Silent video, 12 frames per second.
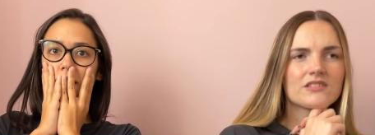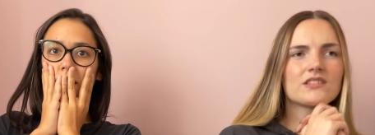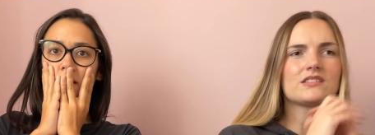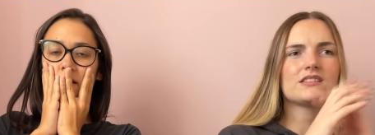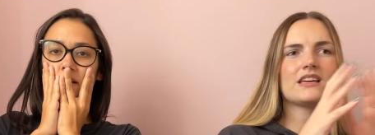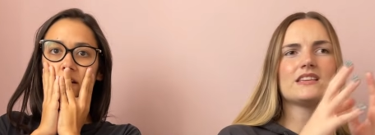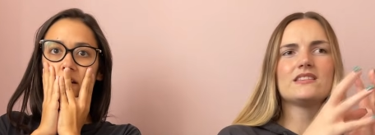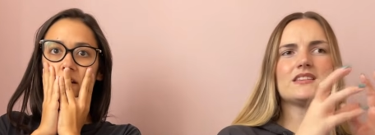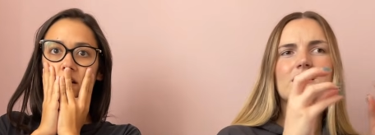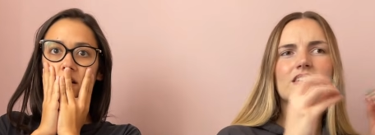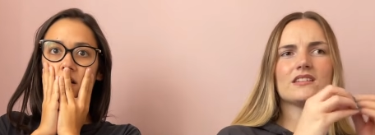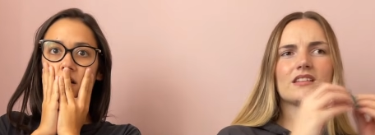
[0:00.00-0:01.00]
Speaker 1: The
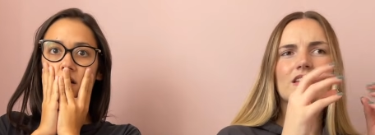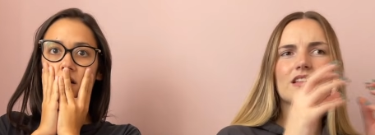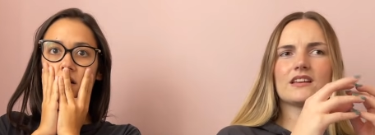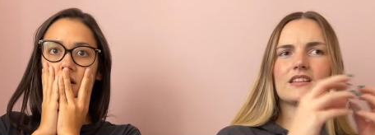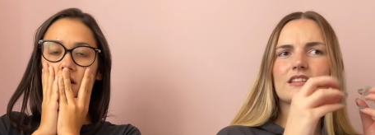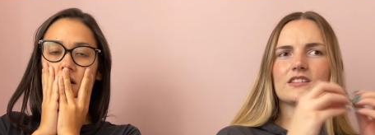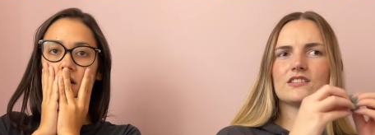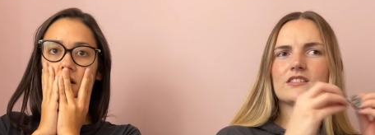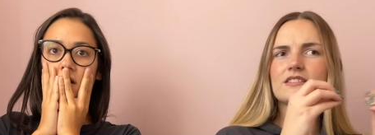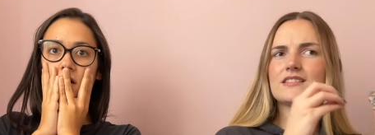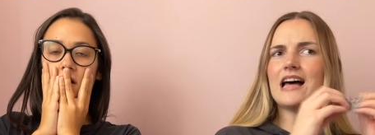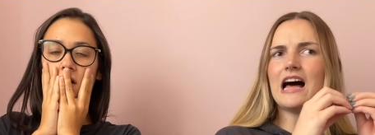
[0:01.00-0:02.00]
Stacy, the like the,
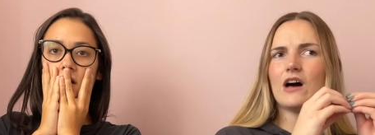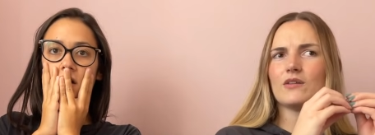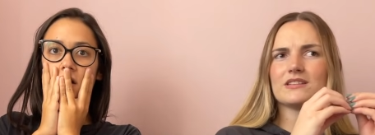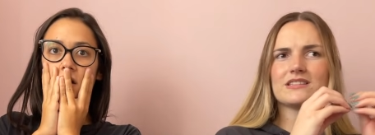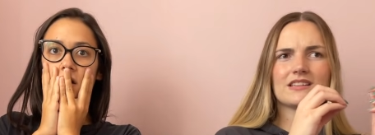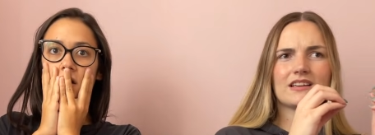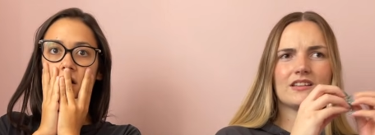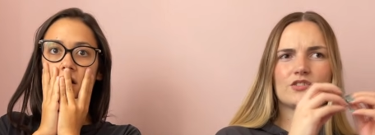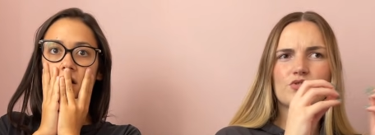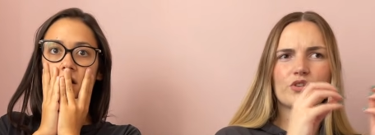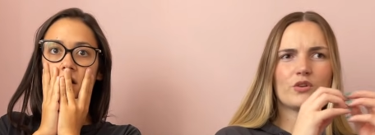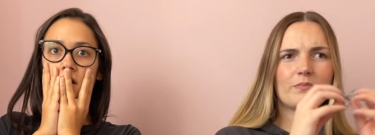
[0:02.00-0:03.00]
the sound is it
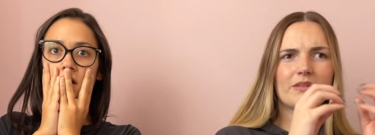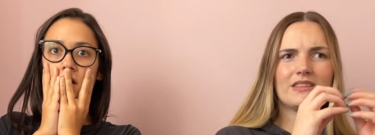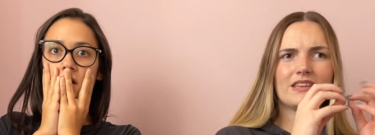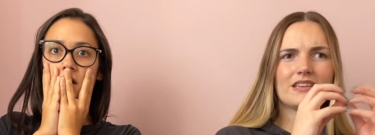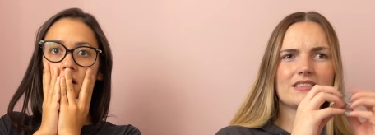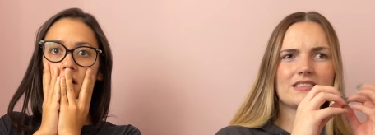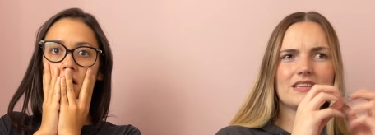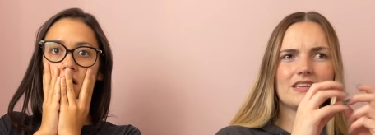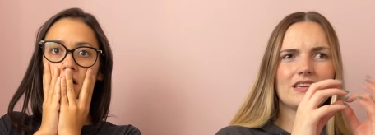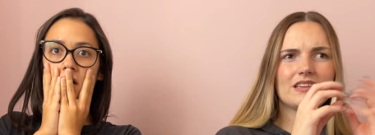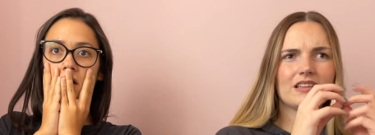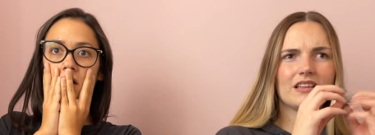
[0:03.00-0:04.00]
gonna trigger
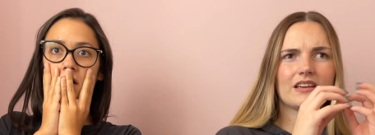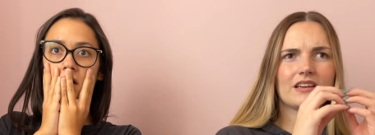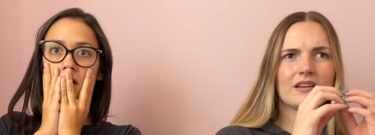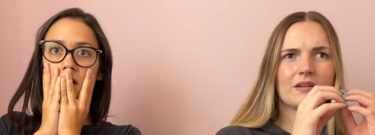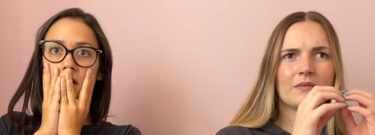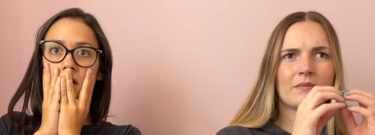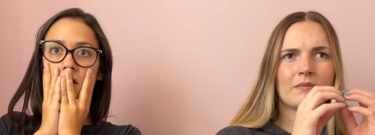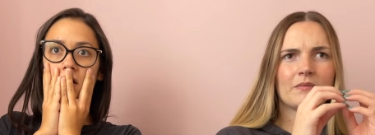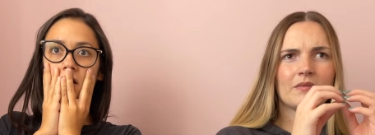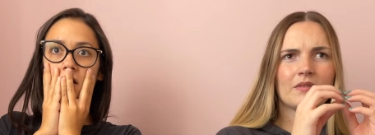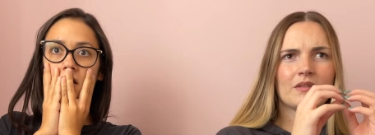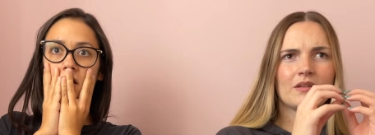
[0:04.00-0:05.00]
PTSD? Like,
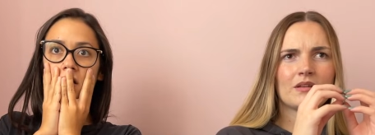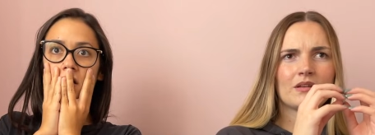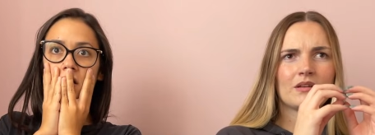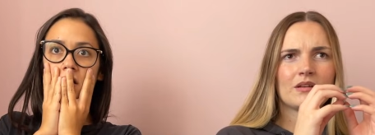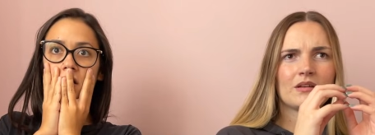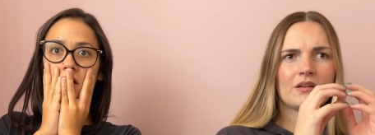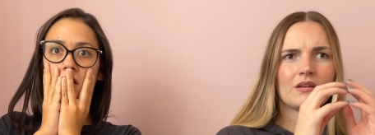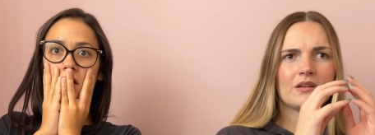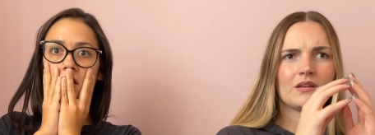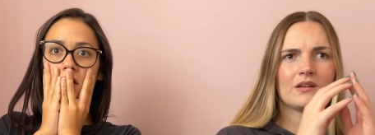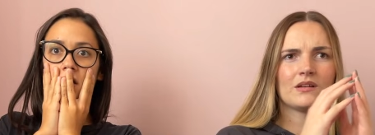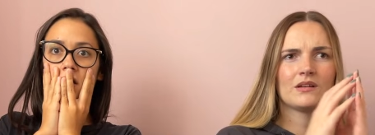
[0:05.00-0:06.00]

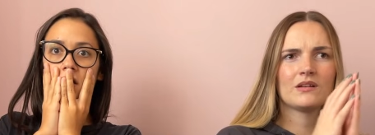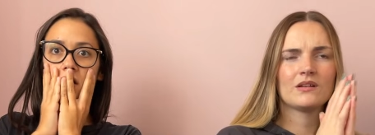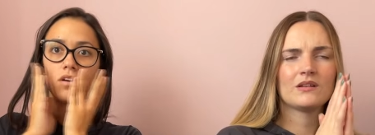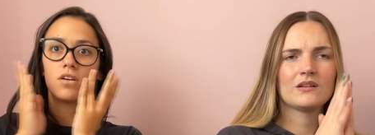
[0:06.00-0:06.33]
wow.